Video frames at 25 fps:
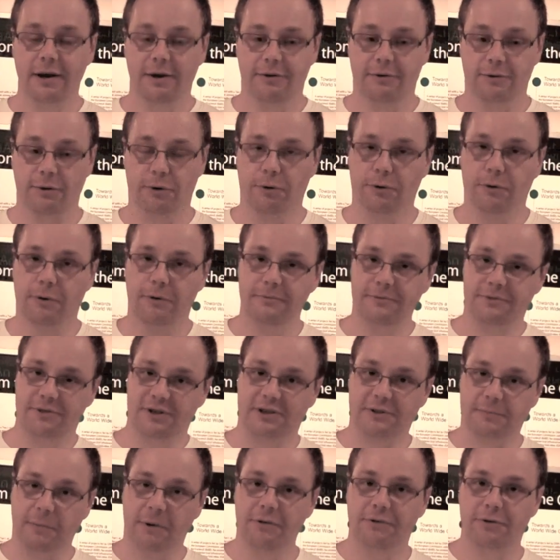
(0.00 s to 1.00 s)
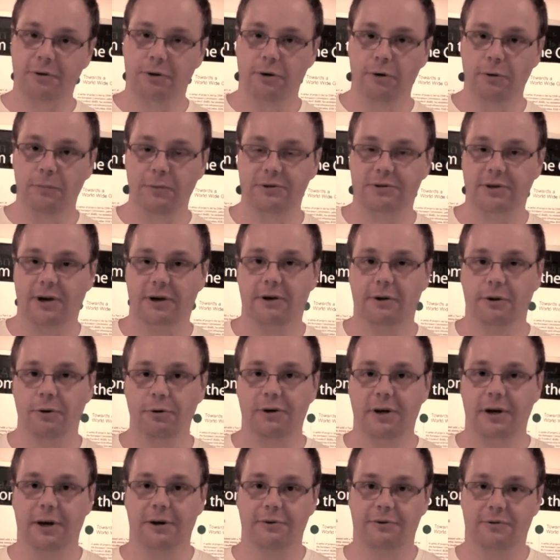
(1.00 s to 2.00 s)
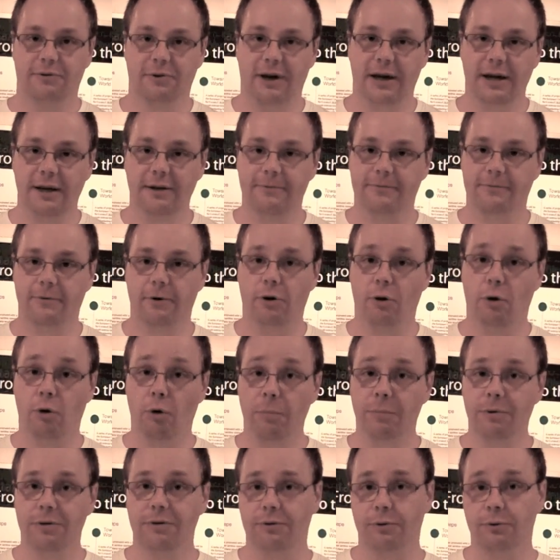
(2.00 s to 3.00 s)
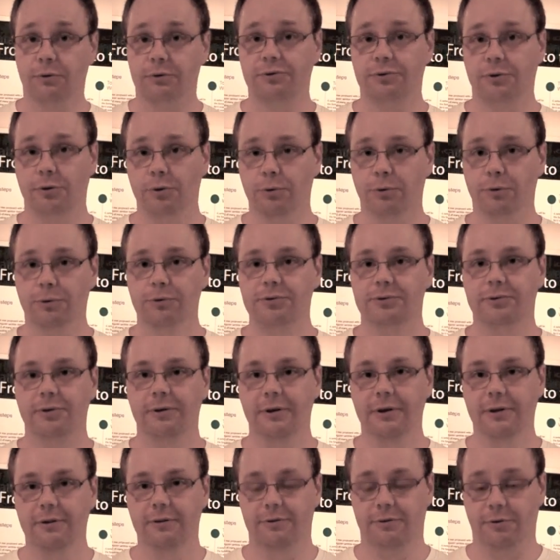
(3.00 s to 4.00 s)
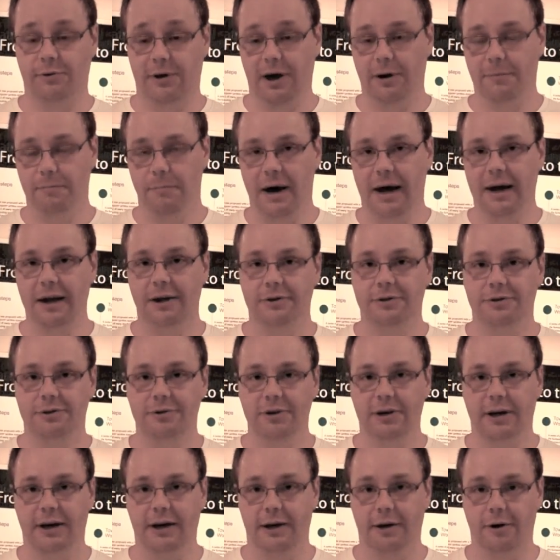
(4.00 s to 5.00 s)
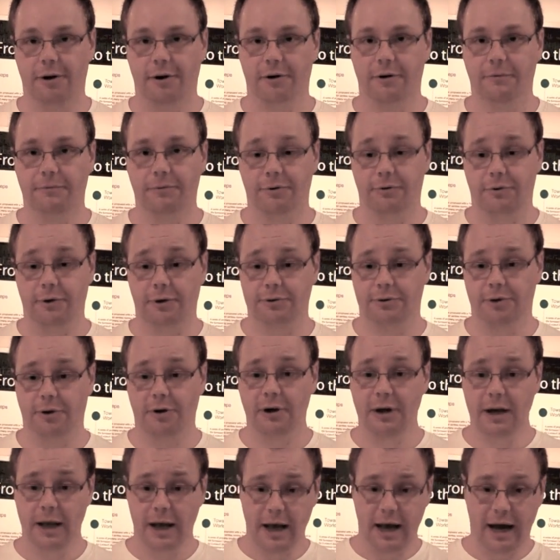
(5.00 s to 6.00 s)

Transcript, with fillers: So six months ago we started looking outside for open source tools to help manage uh, our infrastructure